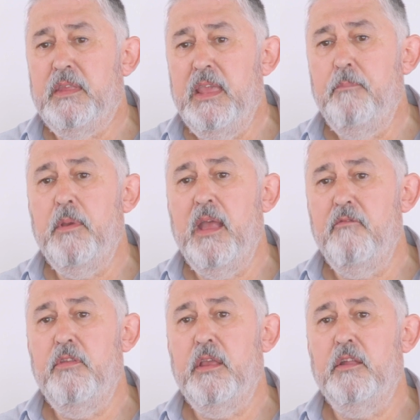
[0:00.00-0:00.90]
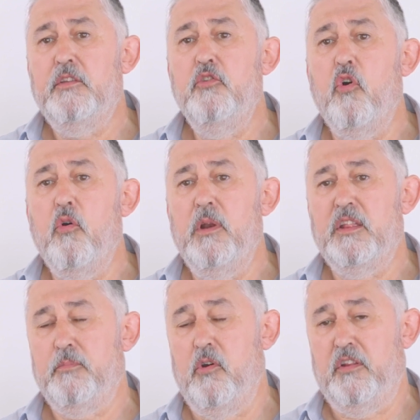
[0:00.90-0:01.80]
Keep everything as normal
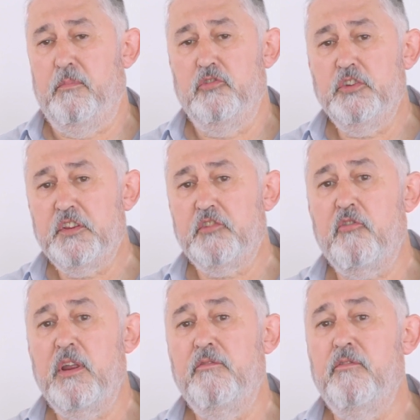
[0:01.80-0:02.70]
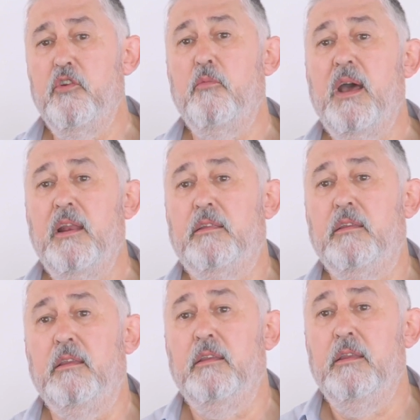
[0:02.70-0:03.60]
as possible, just strive for
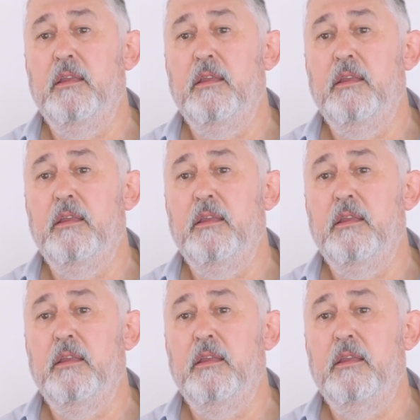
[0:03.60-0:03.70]
normality.